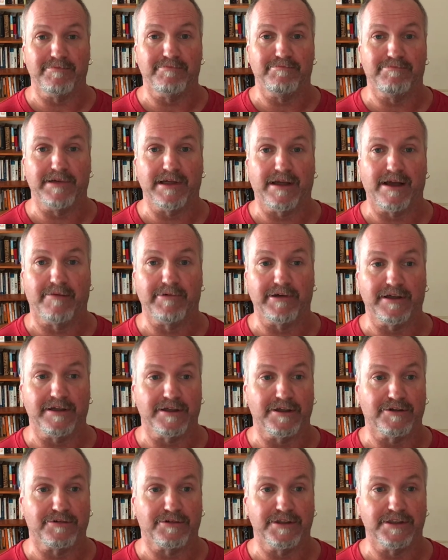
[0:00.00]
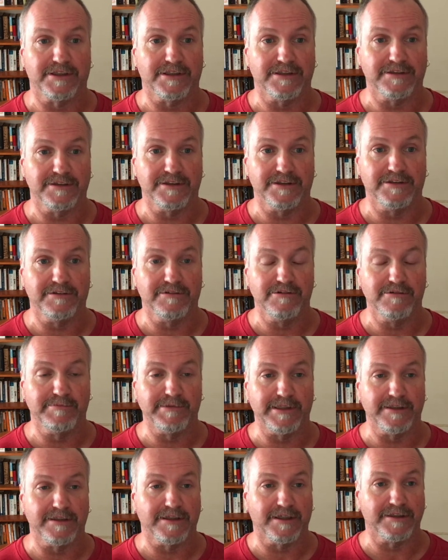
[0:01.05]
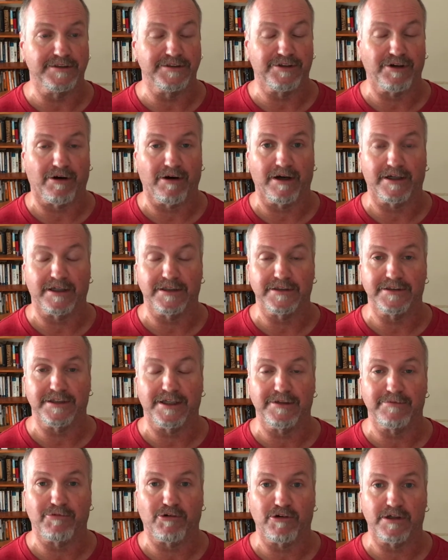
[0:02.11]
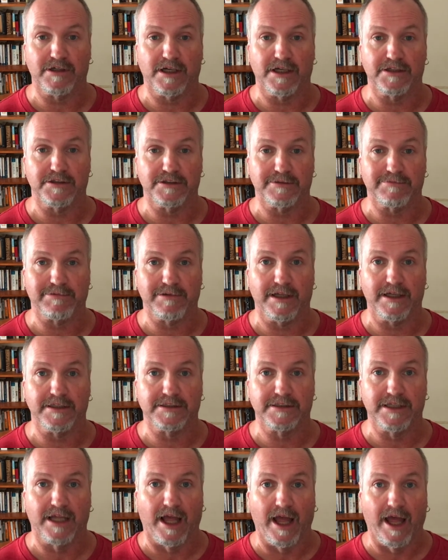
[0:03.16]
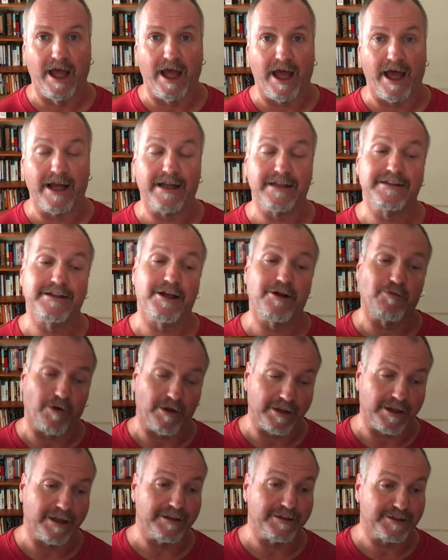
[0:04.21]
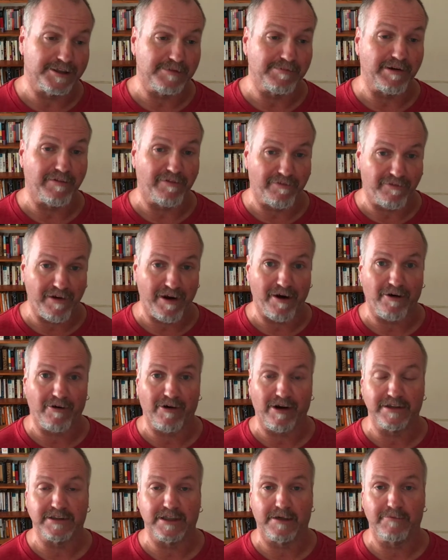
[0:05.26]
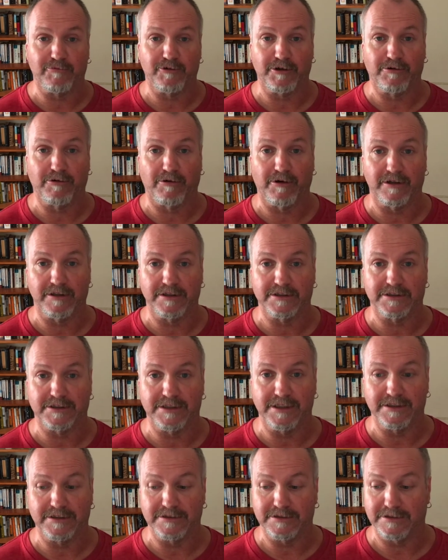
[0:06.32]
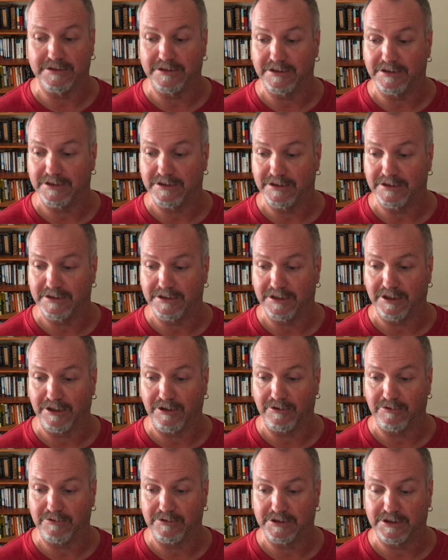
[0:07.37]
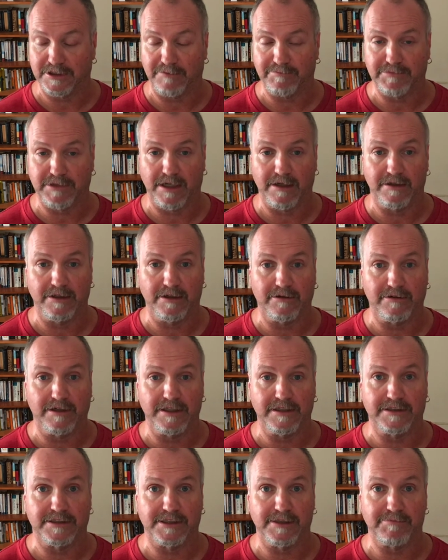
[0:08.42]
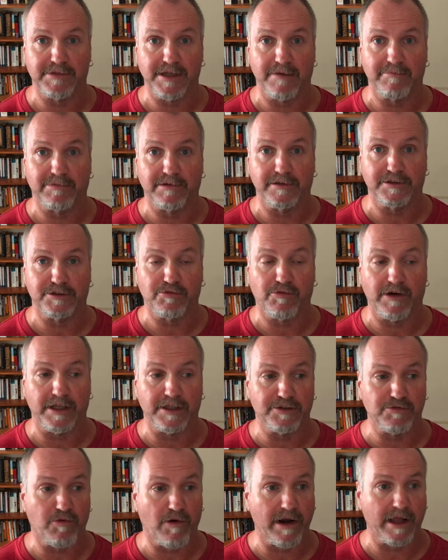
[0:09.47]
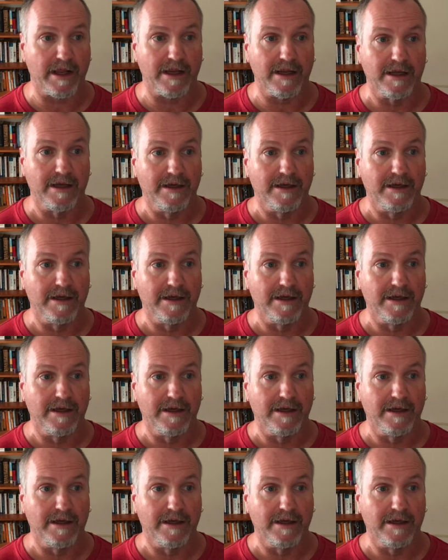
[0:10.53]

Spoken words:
becoming an increasingly gloomy and dark and more dangerous place. And I tell you what, to be fair, as I'm recording this in the late September 2020,